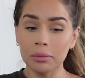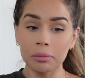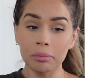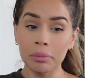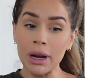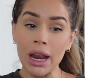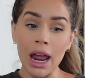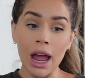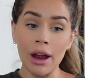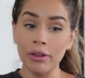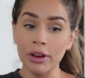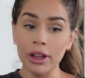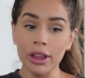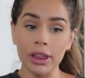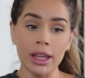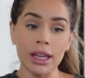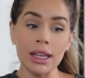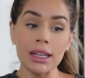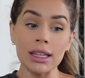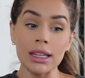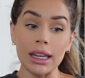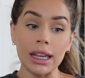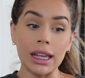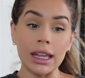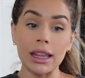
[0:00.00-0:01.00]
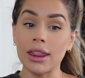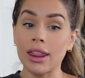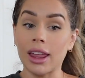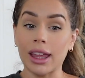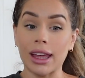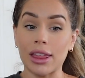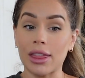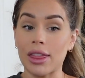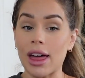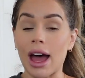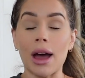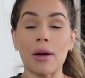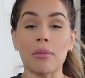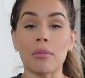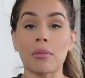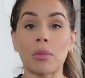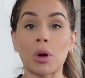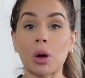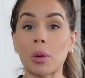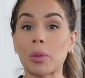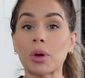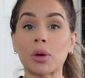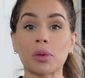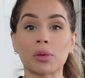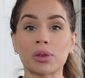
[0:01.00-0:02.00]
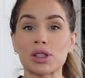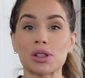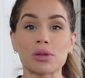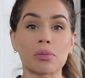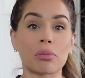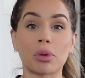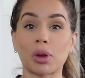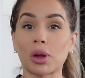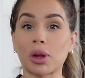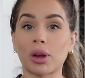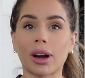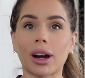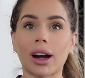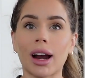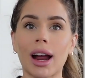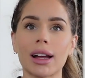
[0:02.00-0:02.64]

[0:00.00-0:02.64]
But everything in, in like that moment was a blur.